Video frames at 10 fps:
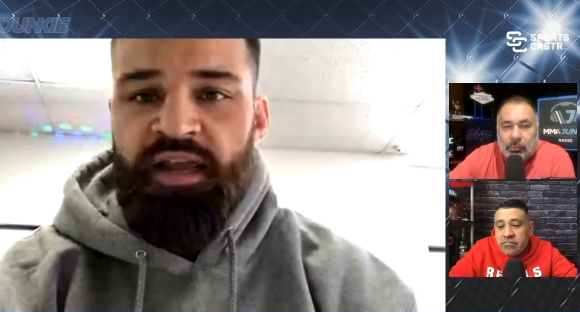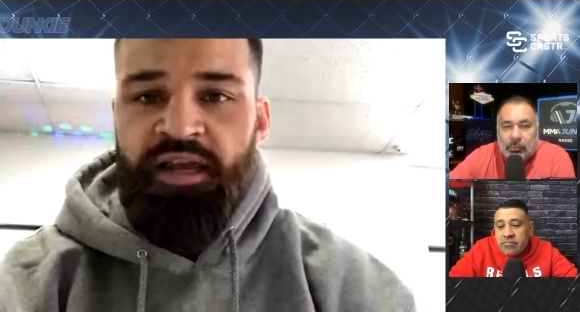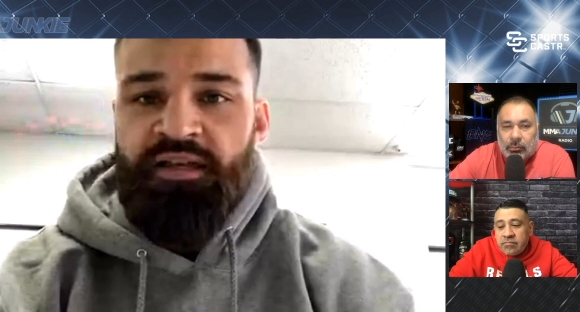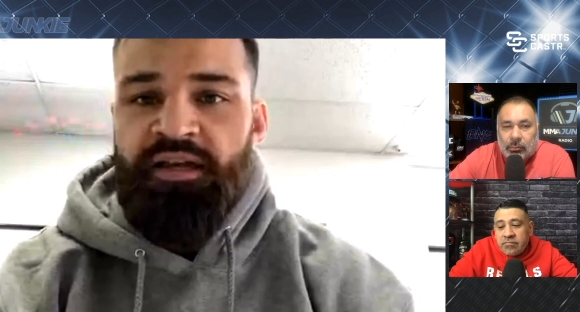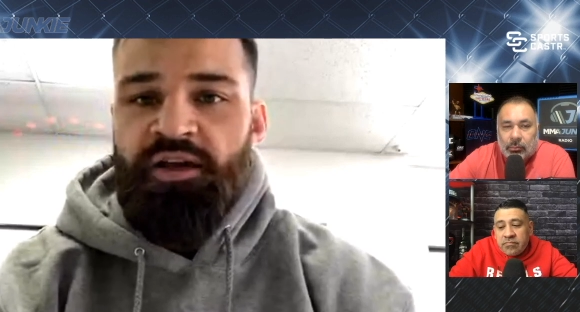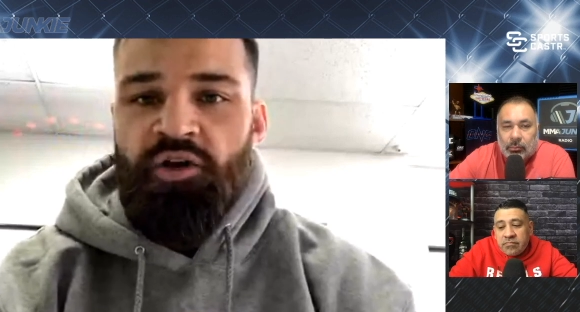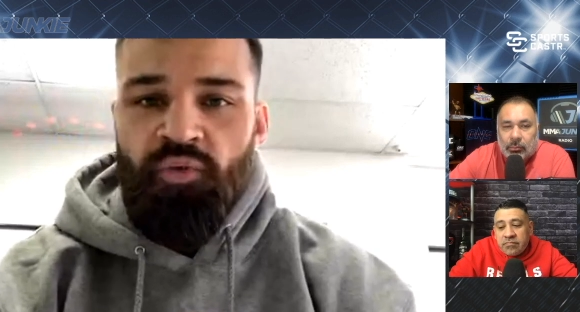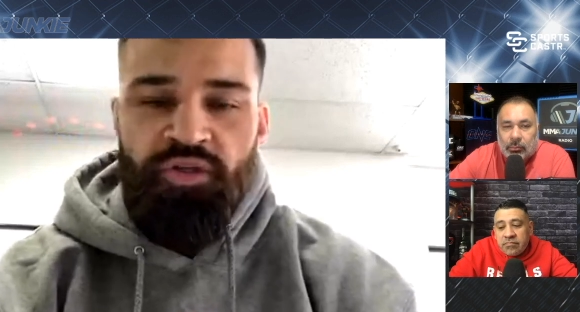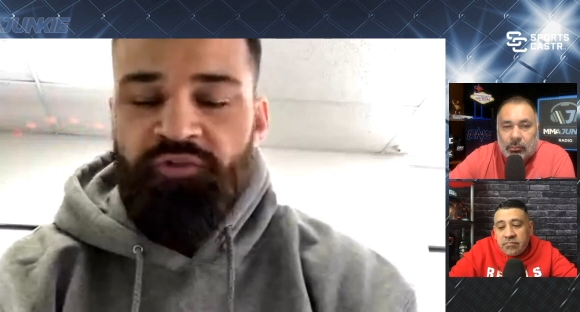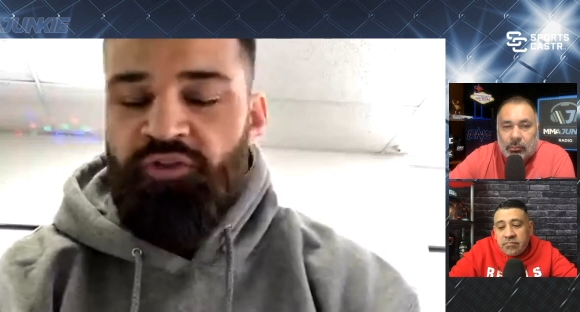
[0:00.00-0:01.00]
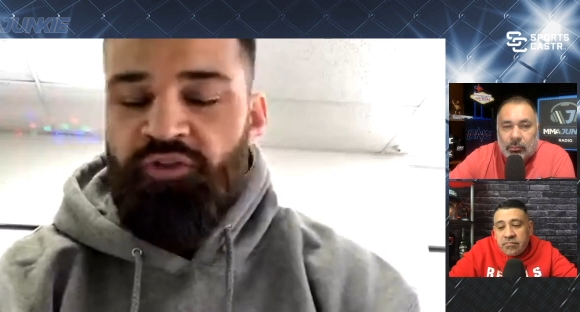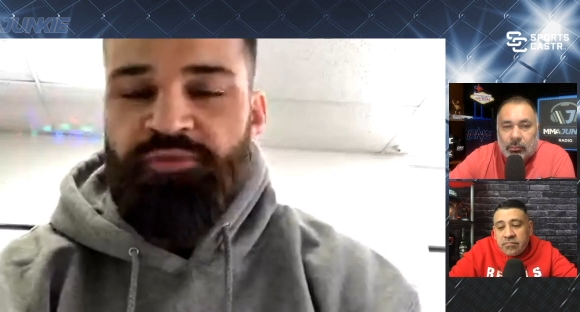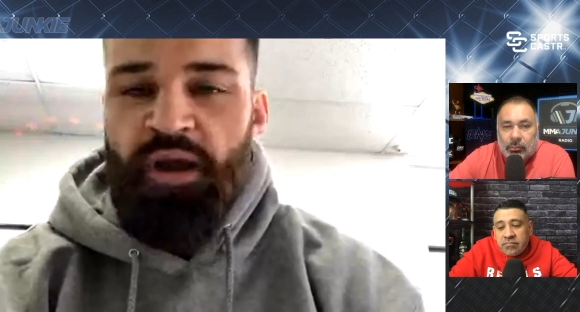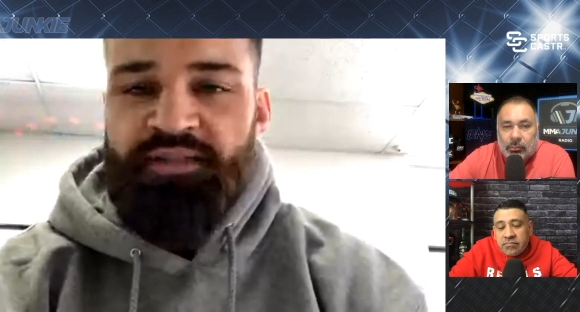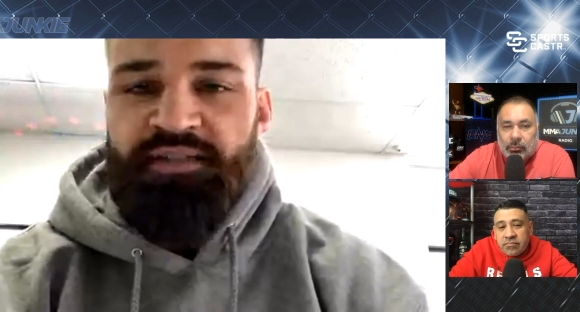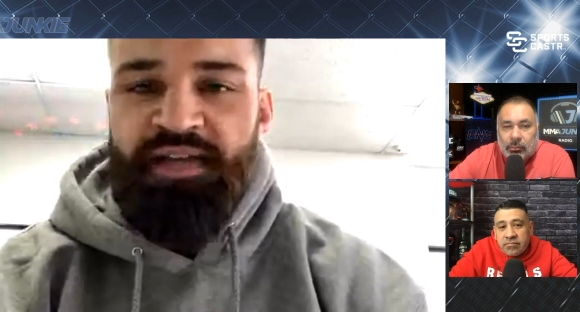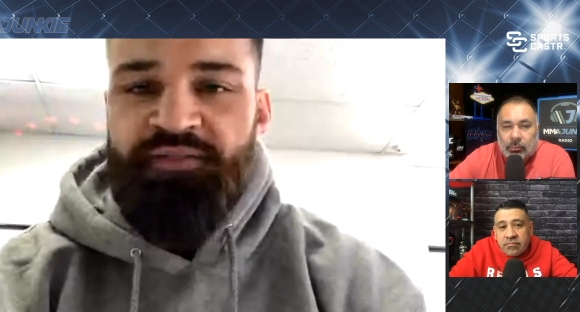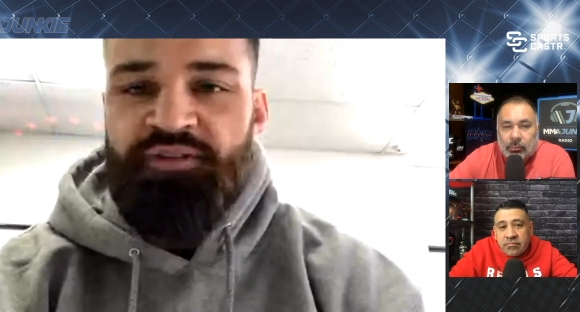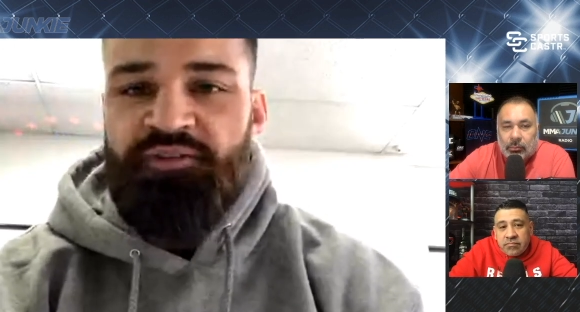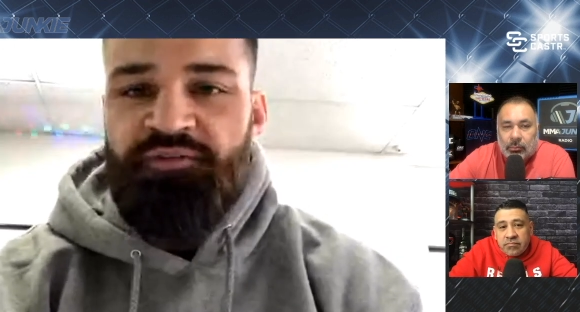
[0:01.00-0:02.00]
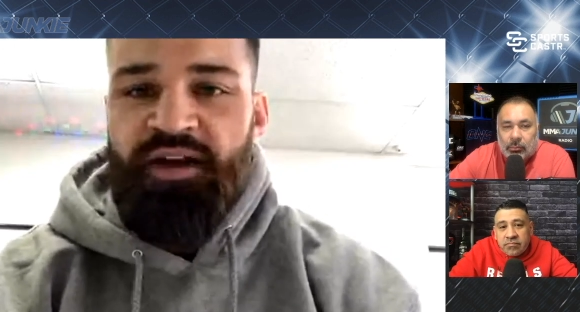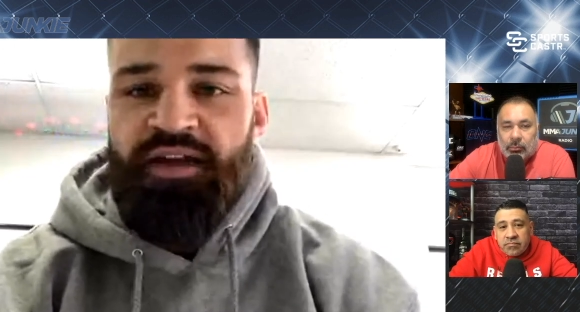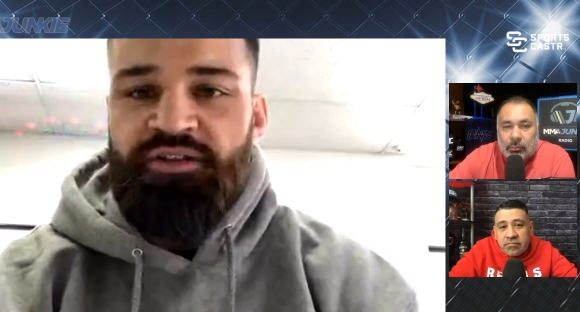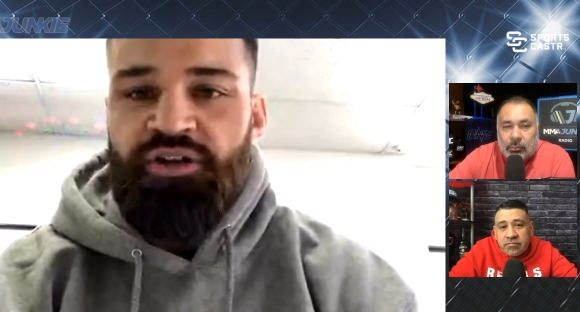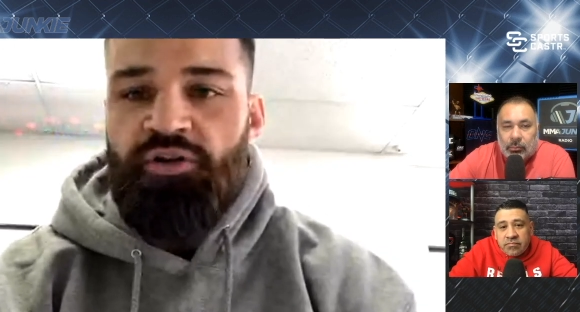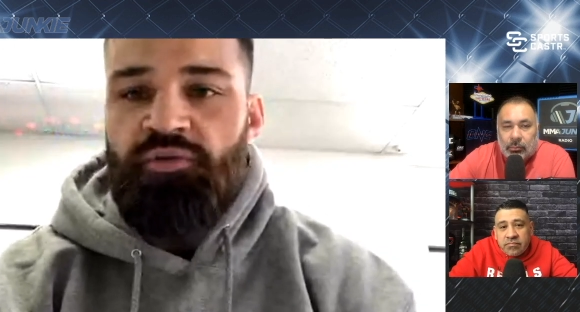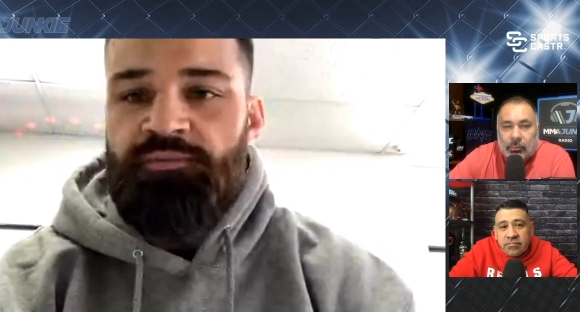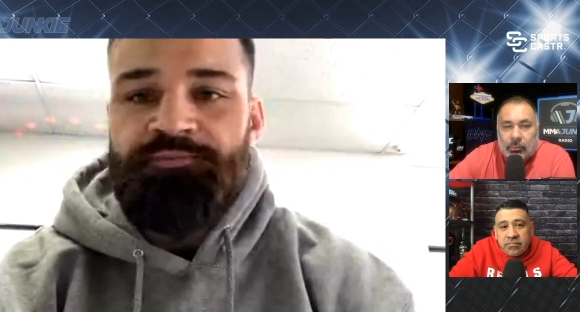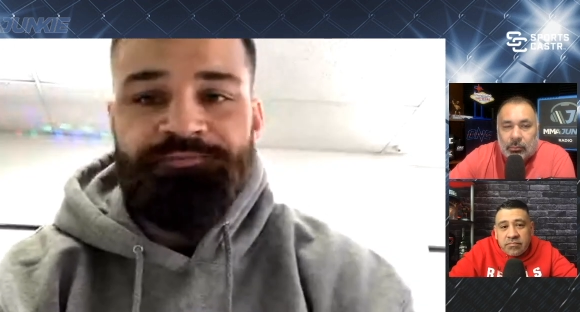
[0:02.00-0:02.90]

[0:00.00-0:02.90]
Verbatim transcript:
Speaker 1: and with our first practice after the fight. You know,